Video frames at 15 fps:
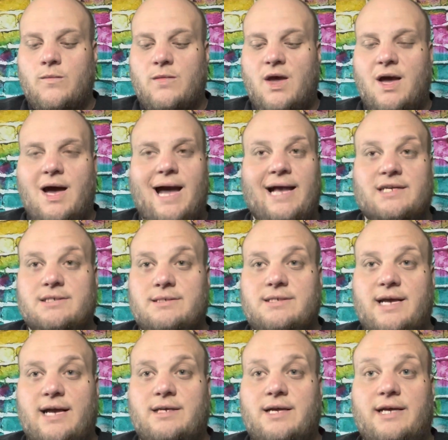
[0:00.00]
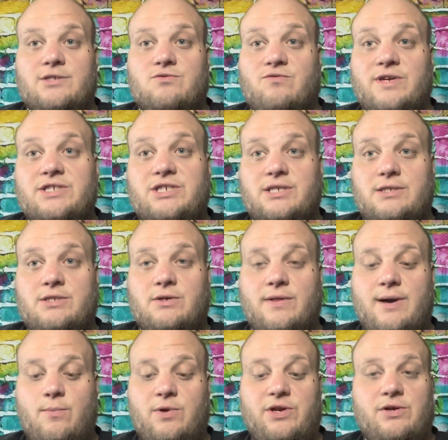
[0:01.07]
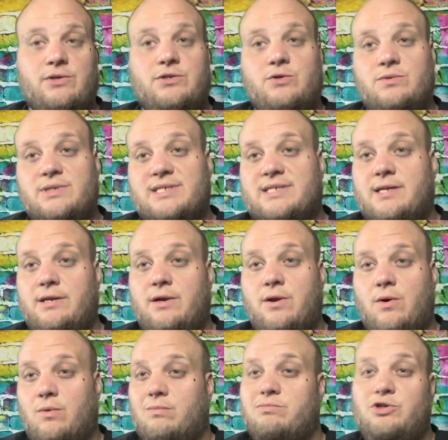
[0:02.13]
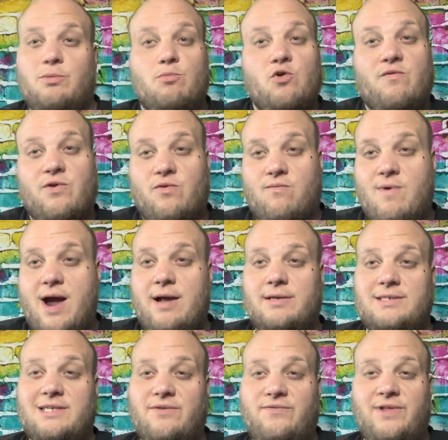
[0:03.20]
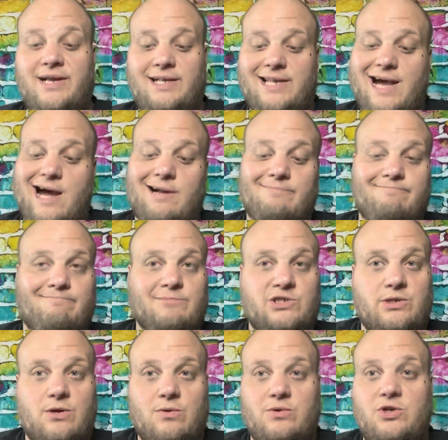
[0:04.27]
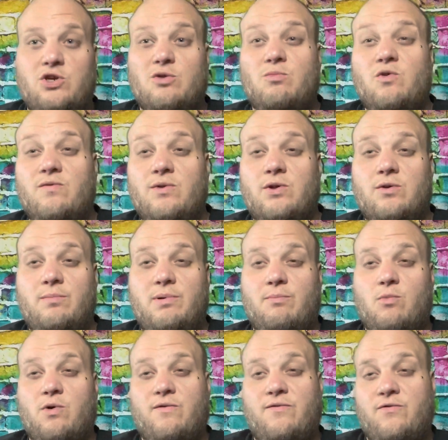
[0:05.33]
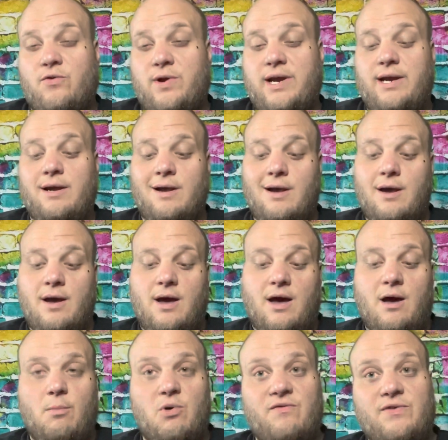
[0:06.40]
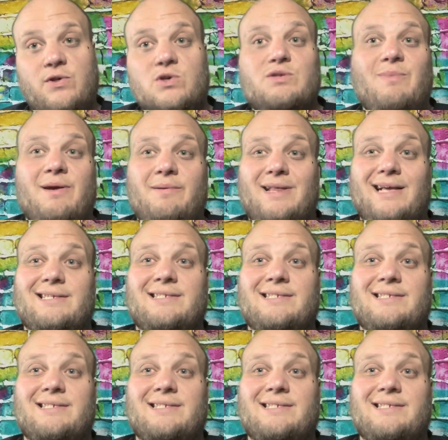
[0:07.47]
as rigid, so that when you're doing, you're moving around and stuff like that, you can move a little bit more free. But for those maybe that